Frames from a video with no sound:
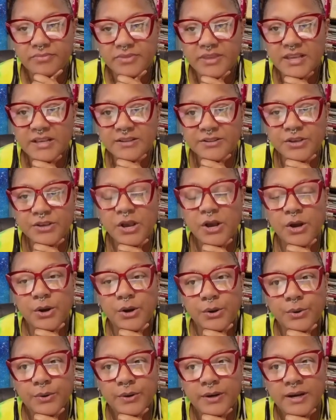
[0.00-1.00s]

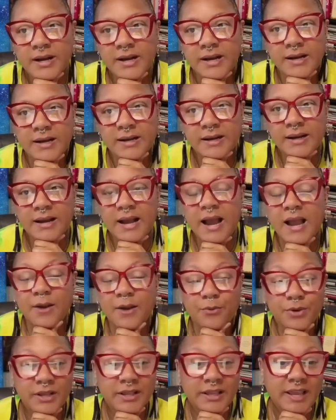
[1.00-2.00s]
So I
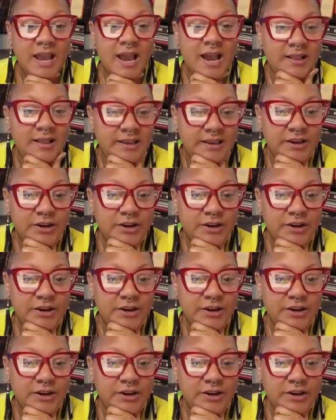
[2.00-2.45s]
really highly